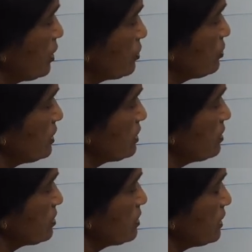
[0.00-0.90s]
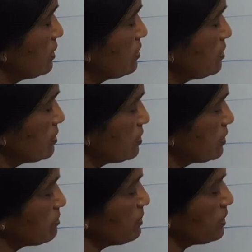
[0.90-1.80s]
So
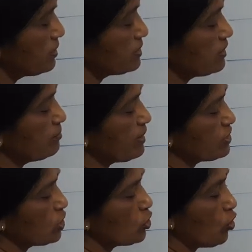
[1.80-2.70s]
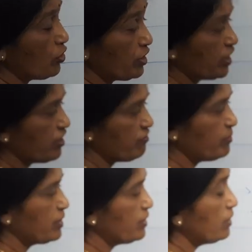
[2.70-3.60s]
this mirror is named as a concave
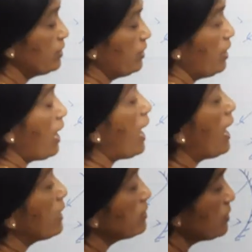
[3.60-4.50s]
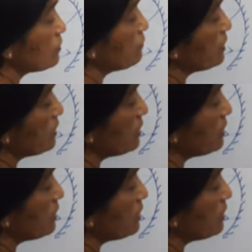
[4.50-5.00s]
mirror, and this one